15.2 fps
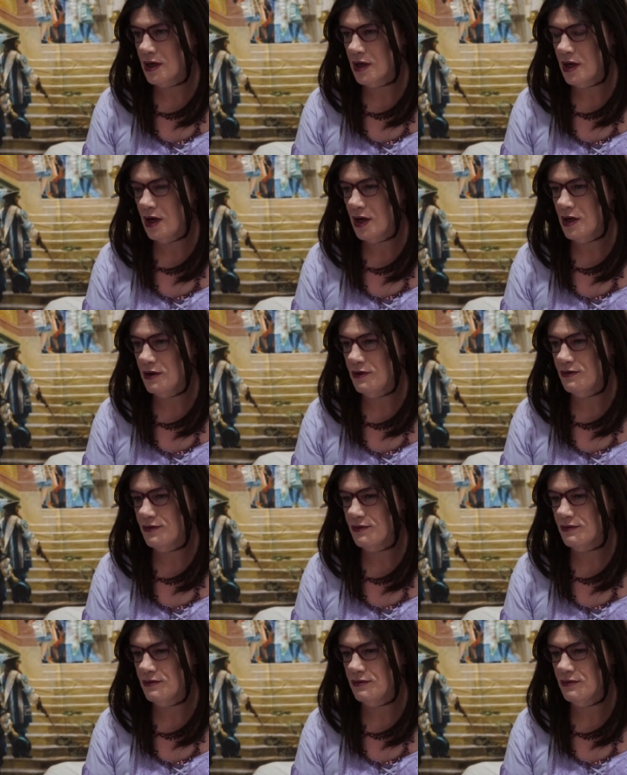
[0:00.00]
kind of
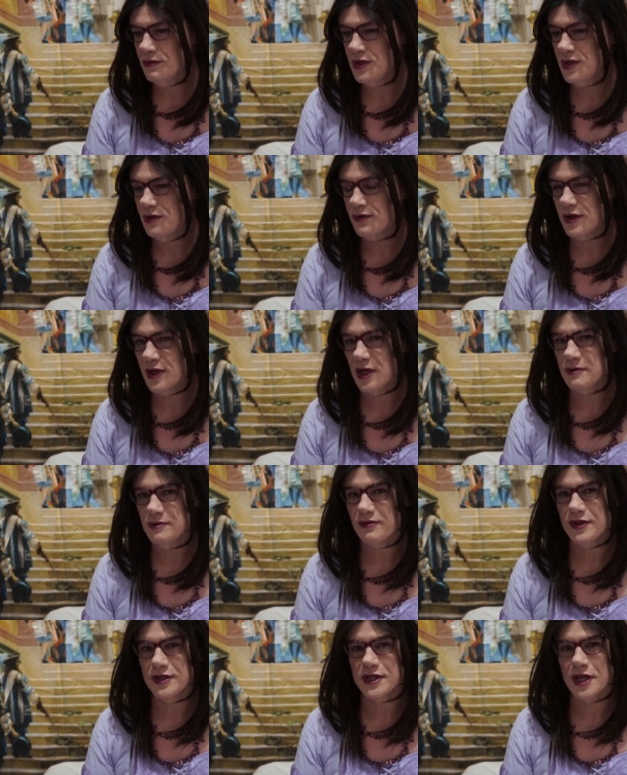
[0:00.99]
were different names
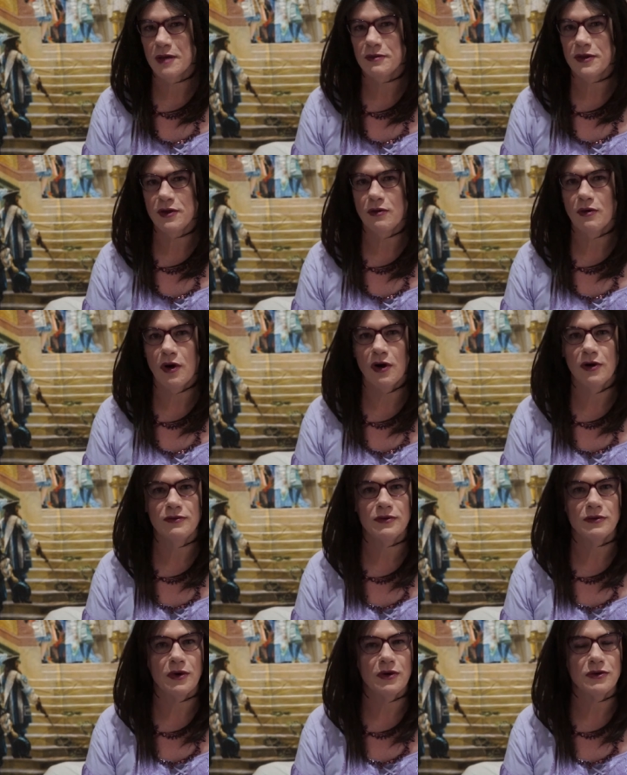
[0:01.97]
for the same thing or
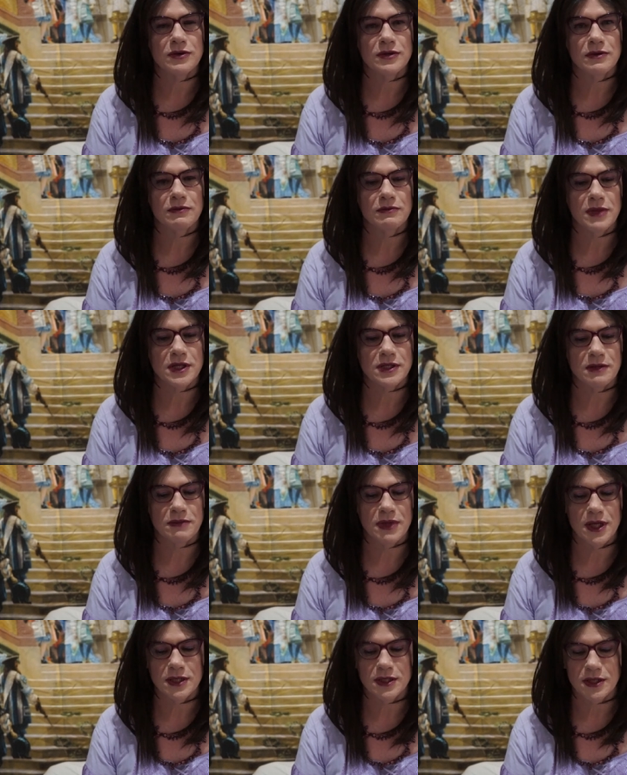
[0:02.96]
overwrote bits and
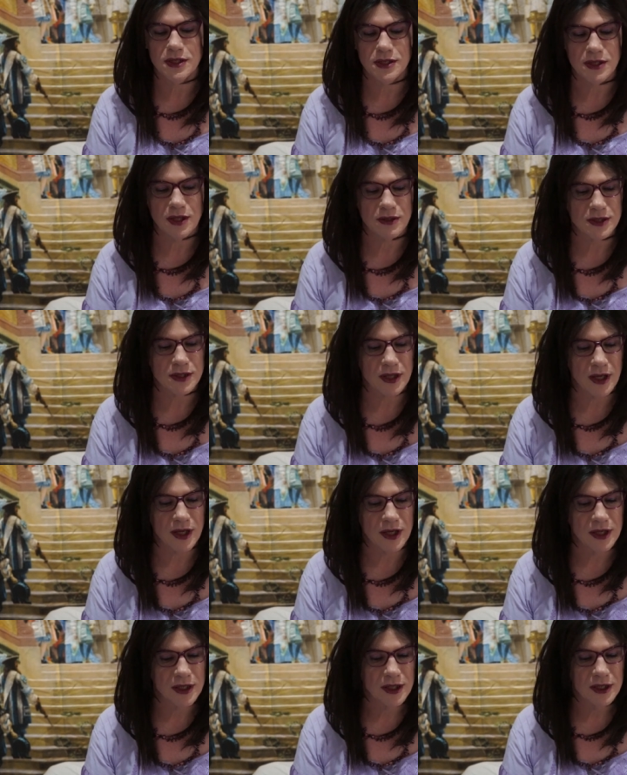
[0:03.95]
pieces. So it's
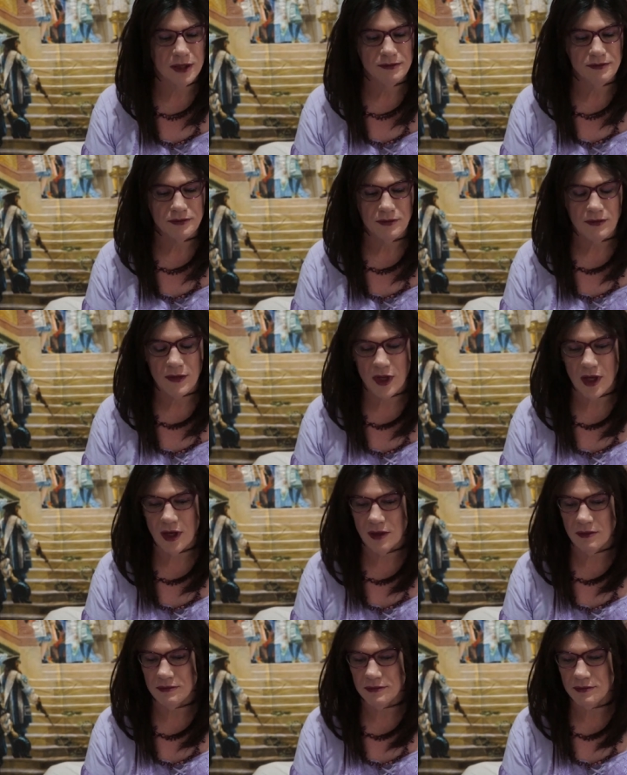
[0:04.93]
like
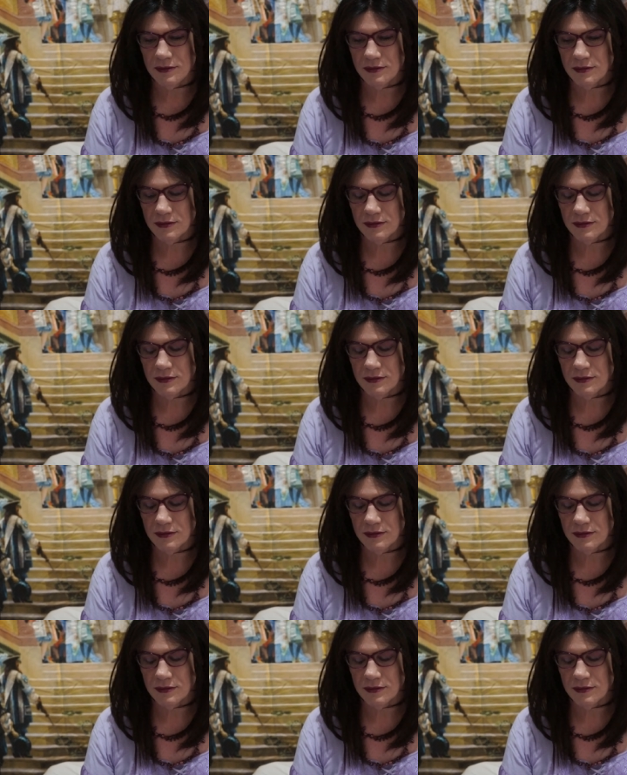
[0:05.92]
um,